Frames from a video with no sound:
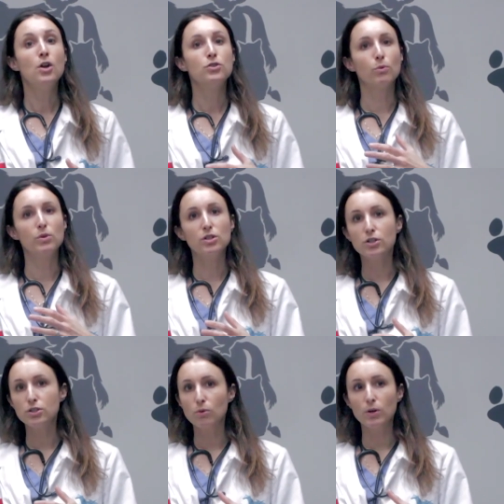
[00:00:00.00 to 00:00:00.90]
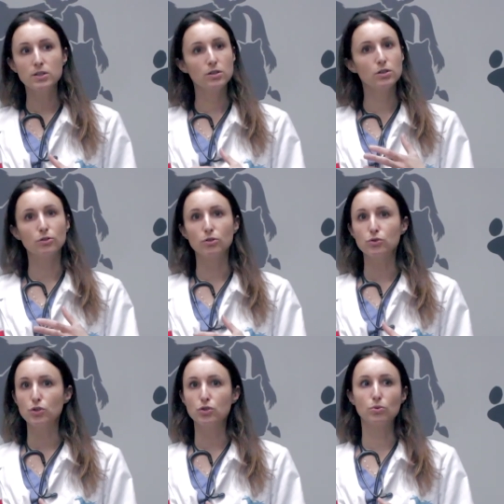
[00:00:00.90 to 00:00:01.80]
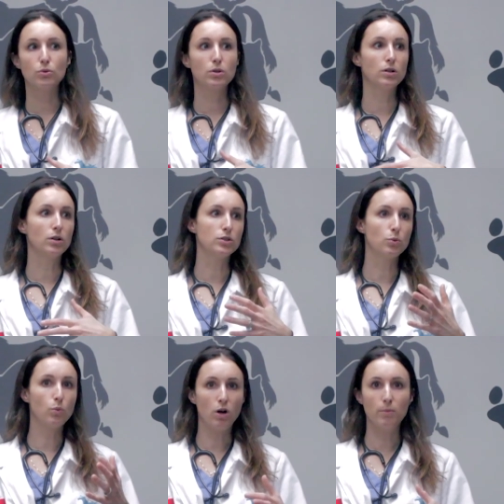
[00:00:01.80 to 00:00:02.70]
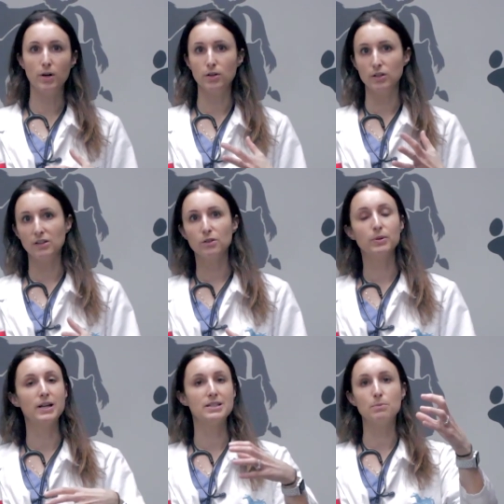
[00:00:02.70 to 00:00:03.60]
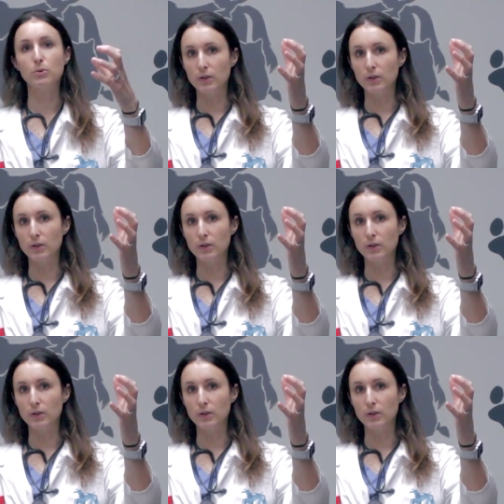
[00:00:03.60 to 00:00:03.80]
So when you're just going to your grocery store or to Walmart or any other place and